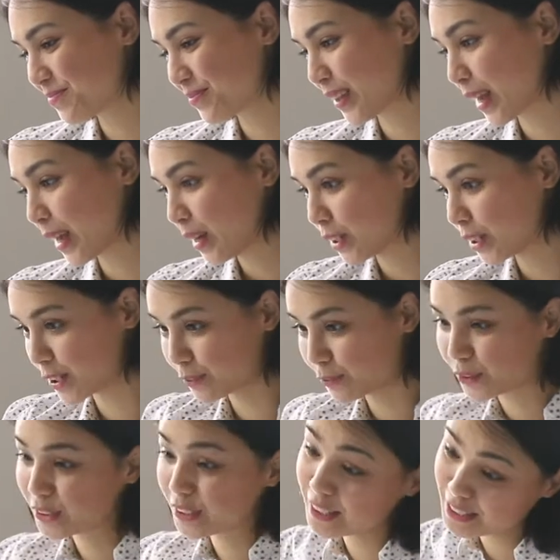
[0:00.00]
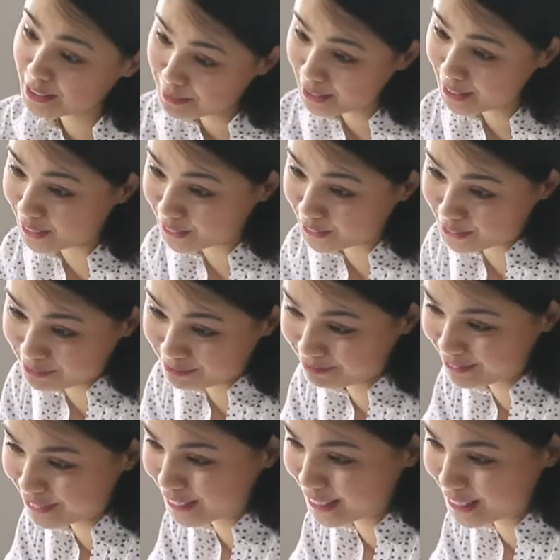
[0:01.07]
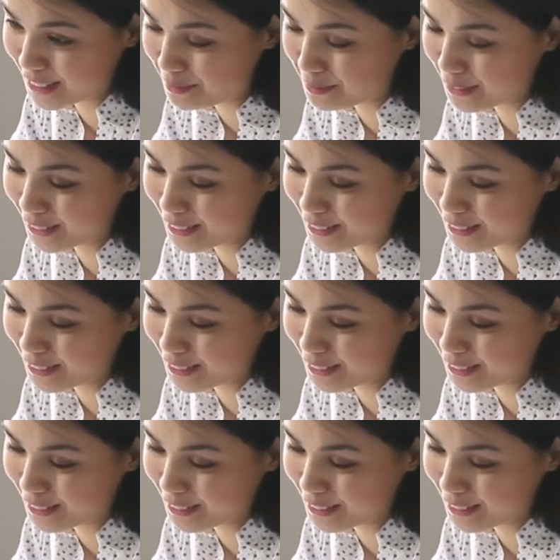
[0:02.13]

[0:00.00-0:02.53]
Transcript: it's not a problem to use your built-in camera as